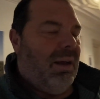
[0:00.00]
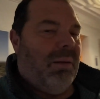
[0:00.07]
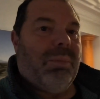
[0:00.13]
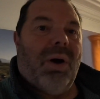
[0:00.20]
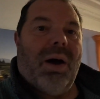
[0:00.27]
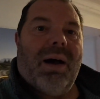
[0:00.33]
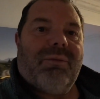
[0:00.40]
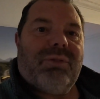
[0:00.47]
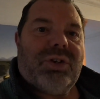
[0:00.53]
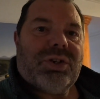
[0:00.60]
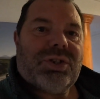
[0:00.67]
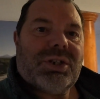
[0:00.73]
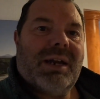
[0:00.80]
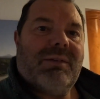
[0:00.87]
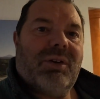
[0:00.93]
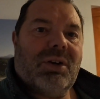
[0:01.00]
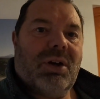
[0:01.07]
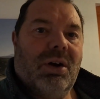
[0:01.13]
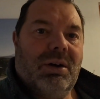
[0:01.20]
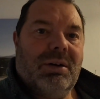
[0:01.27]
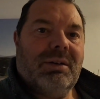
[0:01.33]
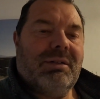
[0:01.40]
but I've just never
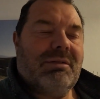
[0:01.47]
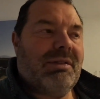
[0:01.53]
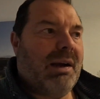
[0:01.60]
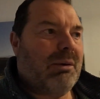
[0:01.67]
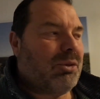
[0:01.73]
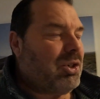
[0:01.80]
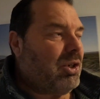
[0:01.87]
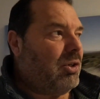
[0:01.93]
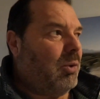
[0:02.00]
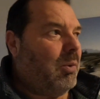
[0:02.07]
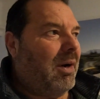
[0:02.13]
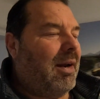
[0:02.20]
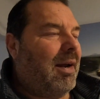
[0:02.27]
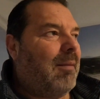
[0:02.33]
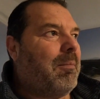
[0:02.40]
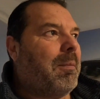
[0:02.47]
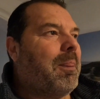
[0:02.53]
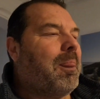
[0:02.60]
got round to doing it.